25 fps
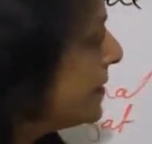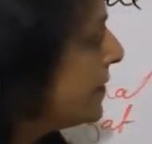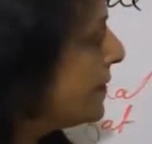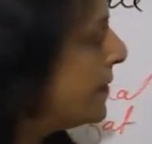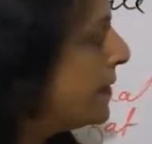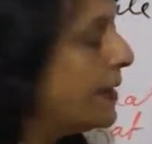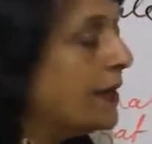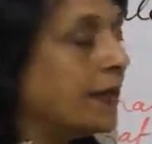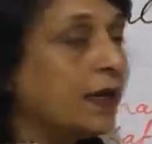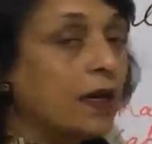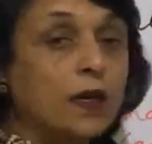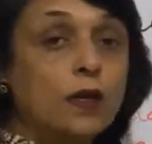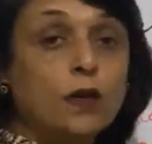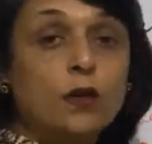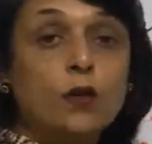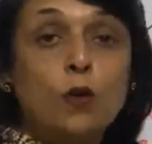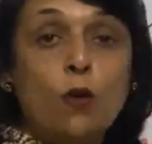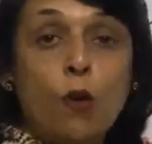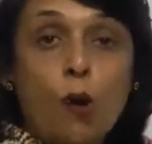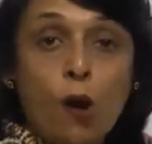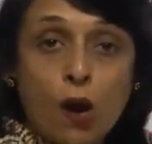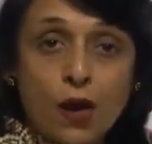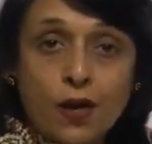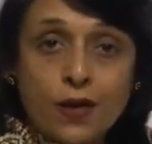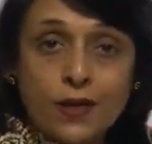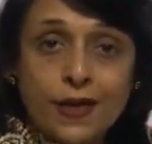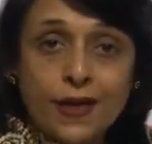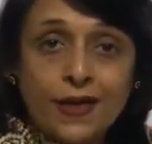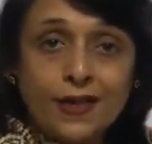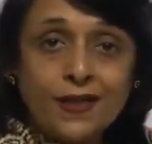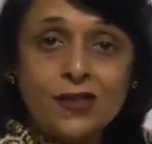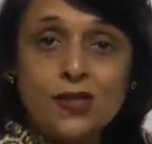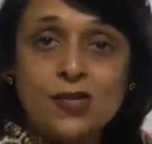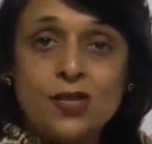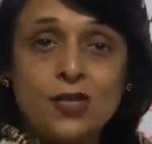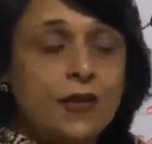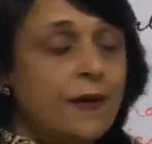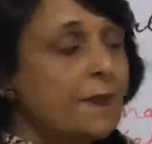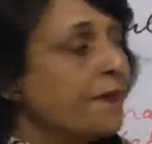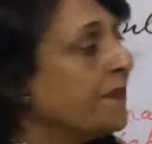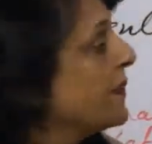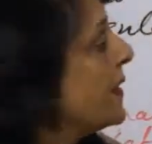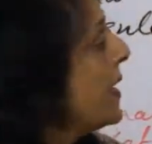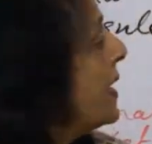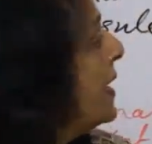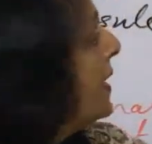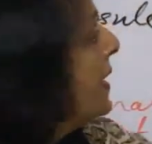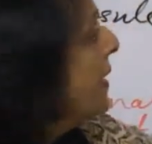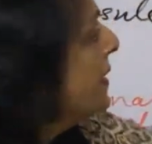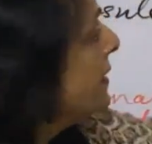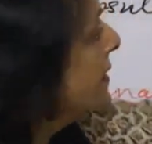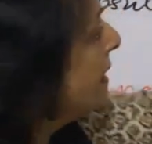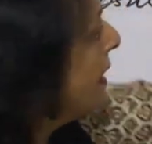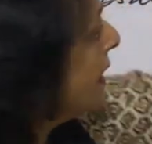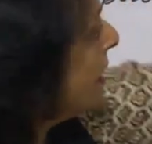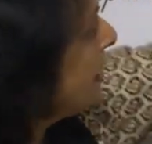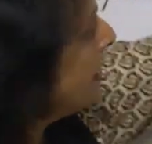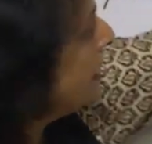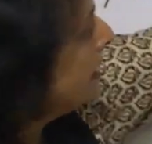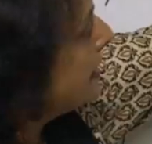the renal cortex. The